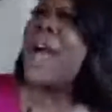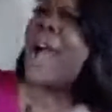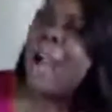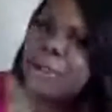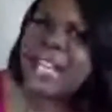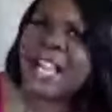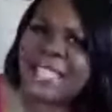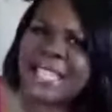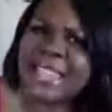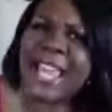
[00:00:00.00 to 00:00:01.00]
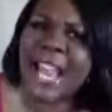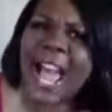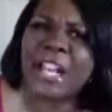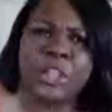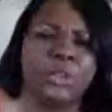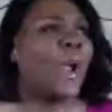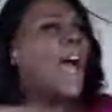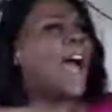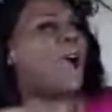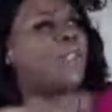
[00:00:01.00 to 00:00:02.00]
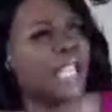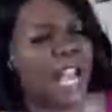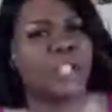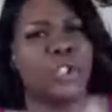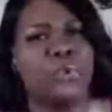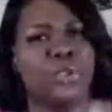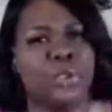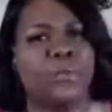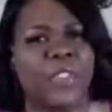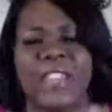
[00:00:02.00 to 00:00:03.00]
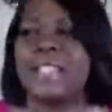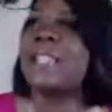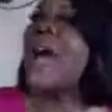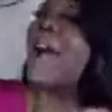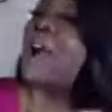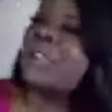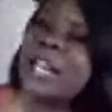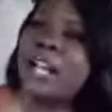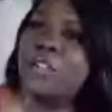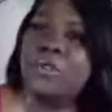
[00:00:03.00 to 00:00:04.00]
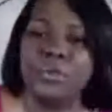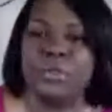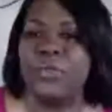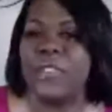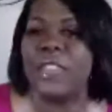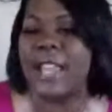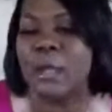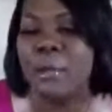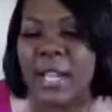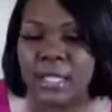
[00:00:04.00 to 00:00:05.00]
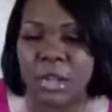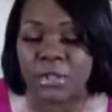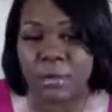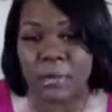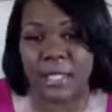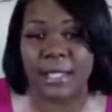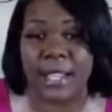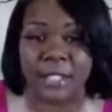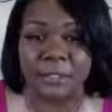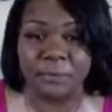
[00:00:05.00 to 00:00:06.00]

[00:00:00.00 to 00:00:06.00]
How can I get that out of you? How can I use you for this? How can I use you for that? Somebody talk to me today.